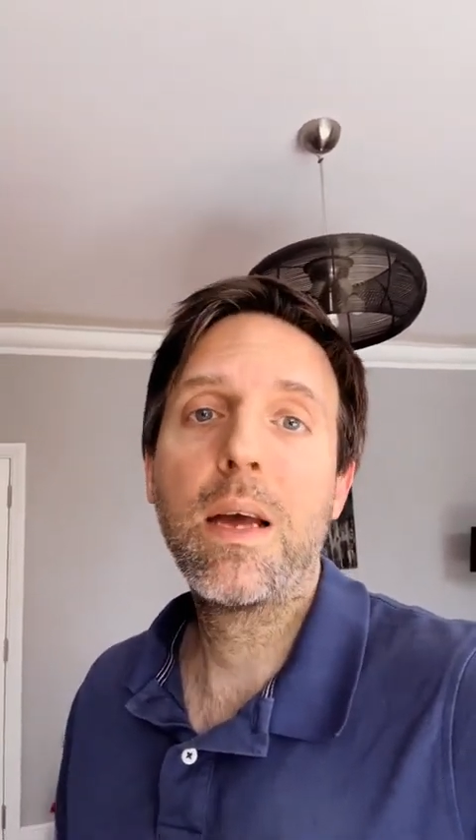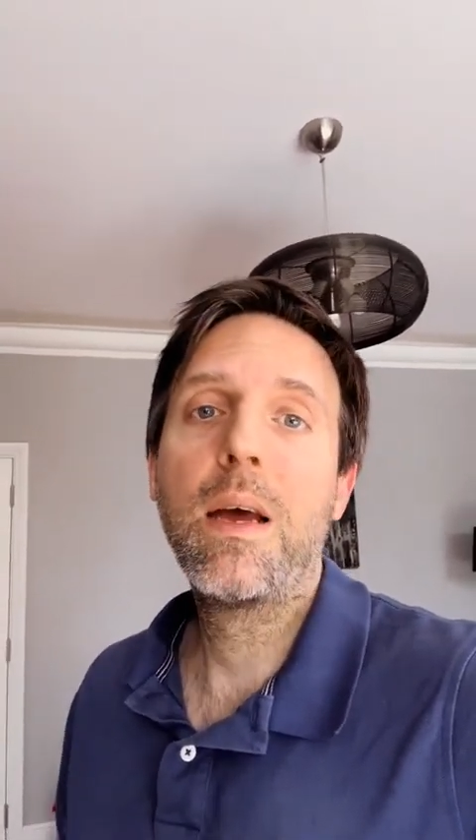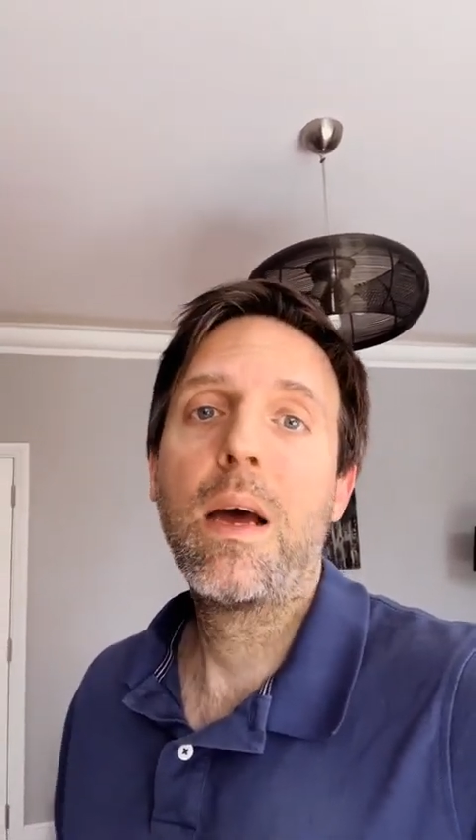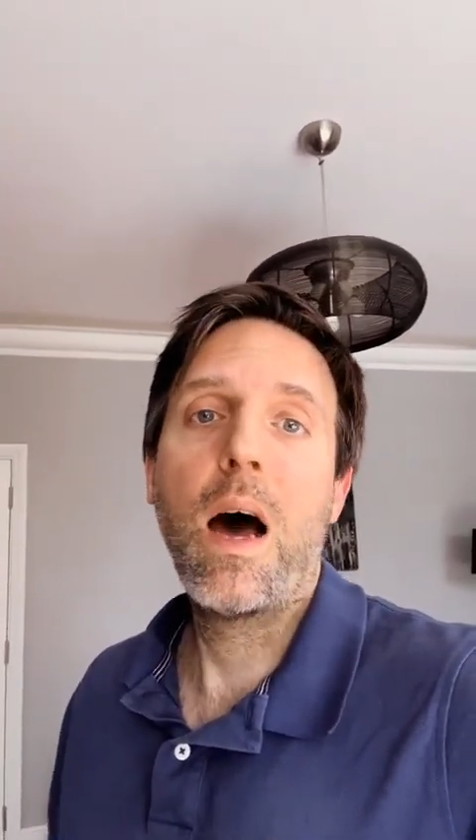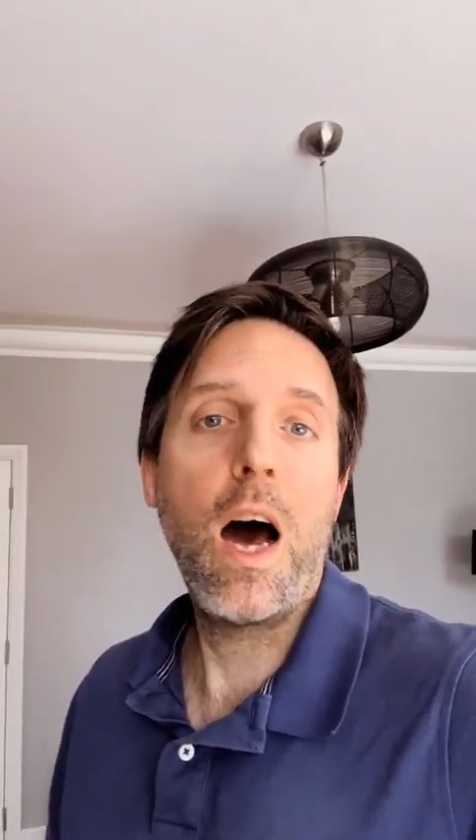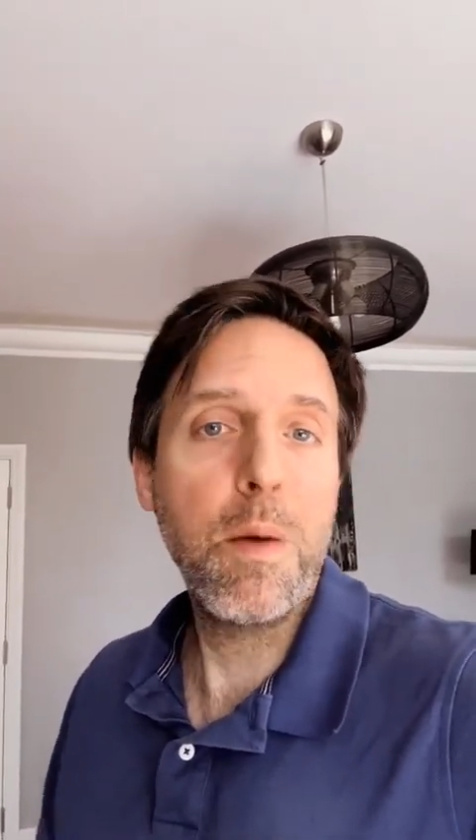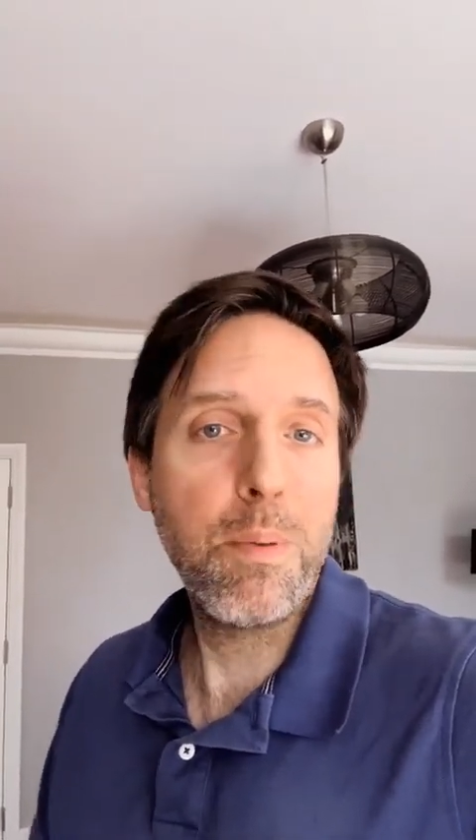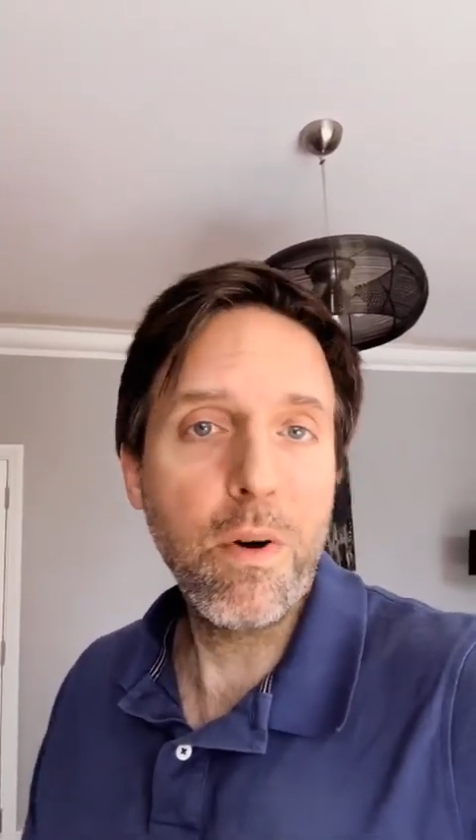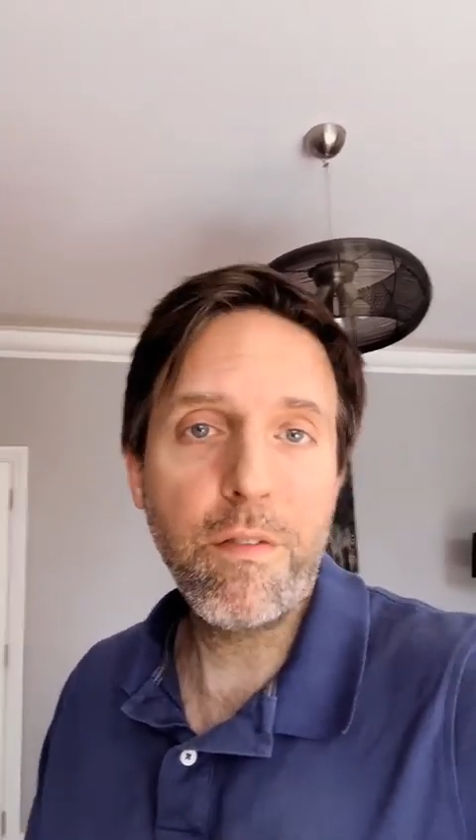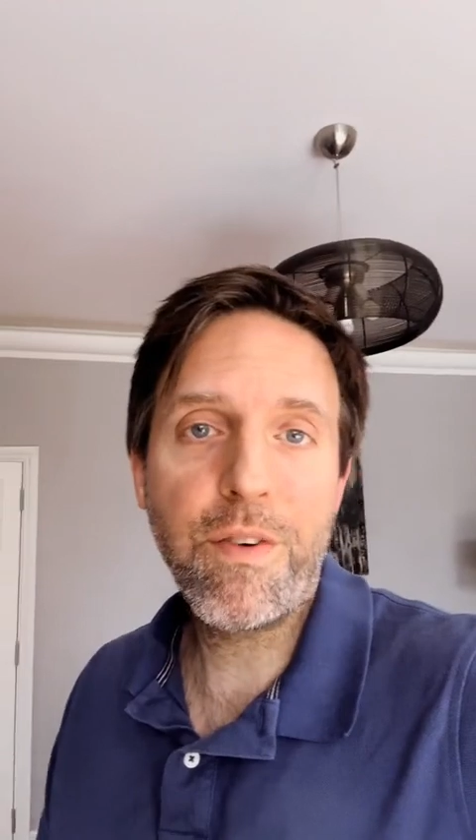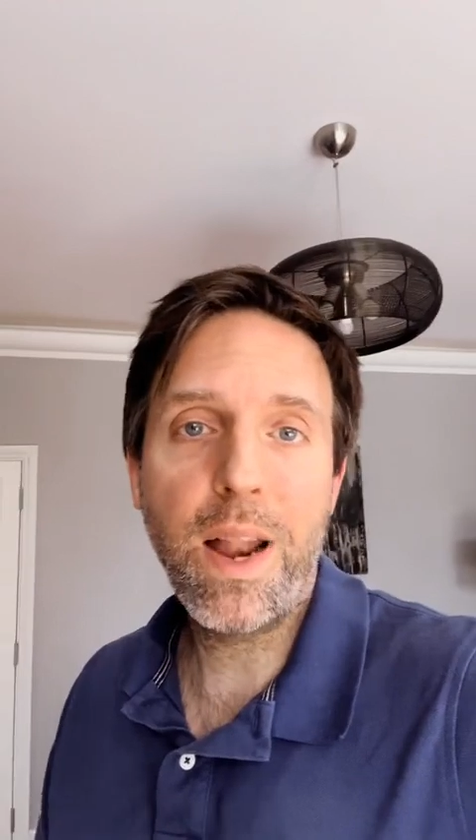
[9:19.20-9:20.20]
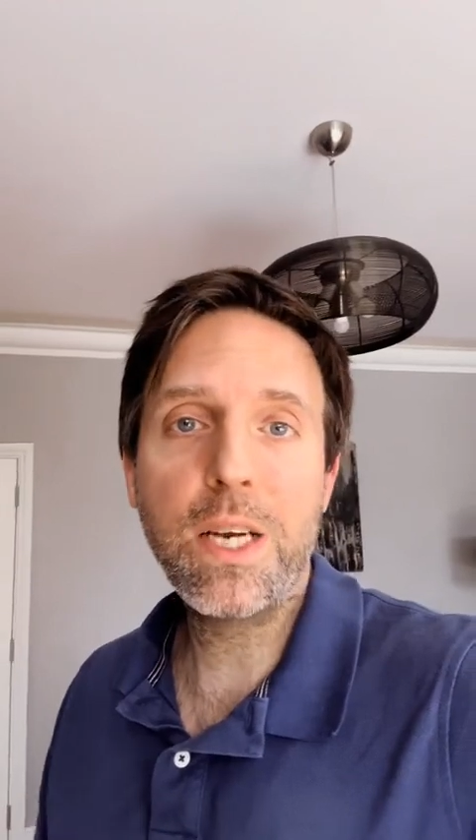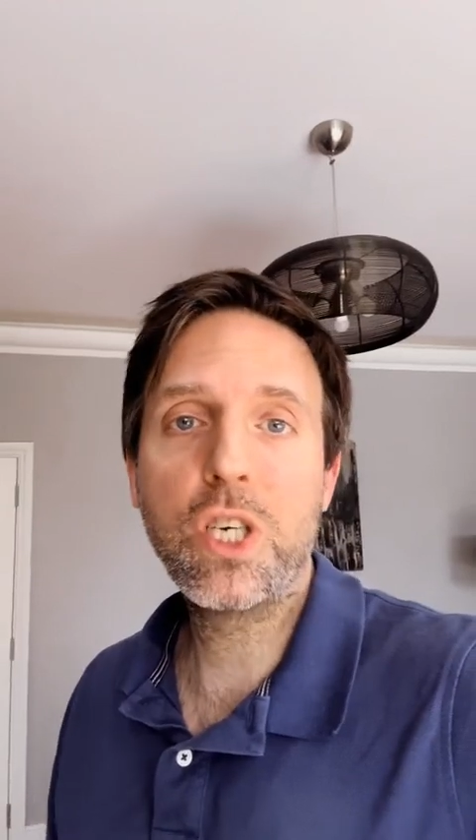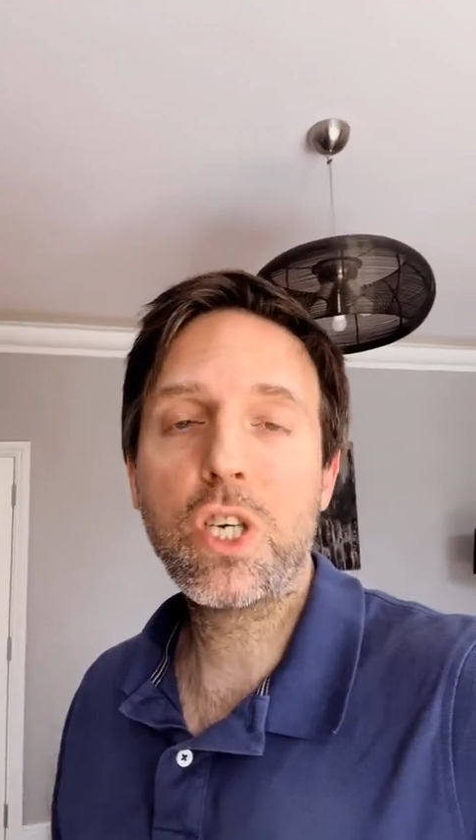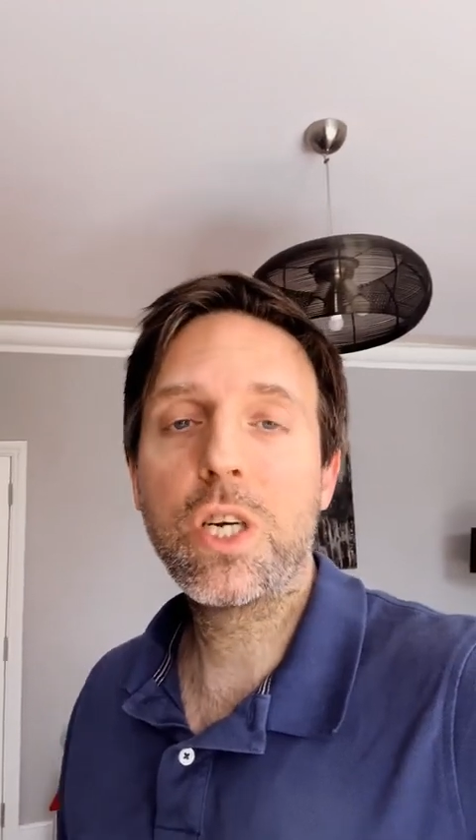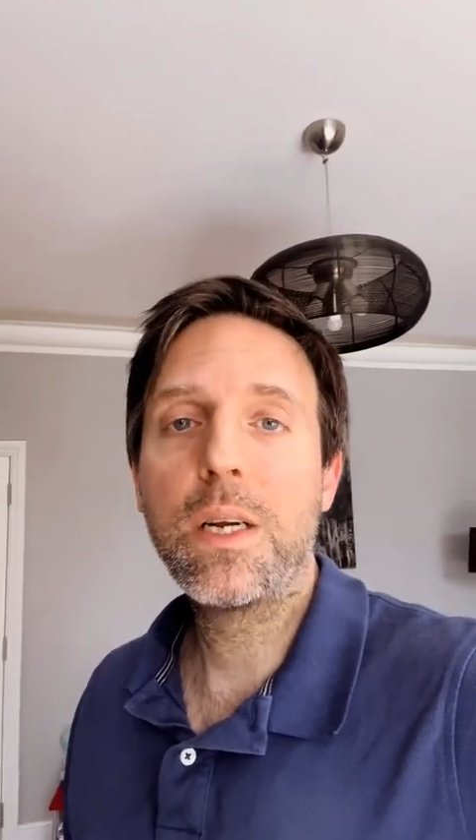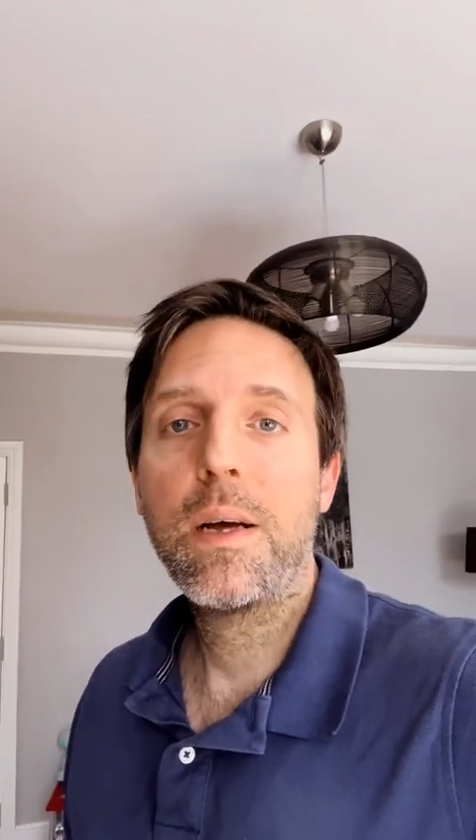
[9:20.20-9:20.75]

hyperinflation,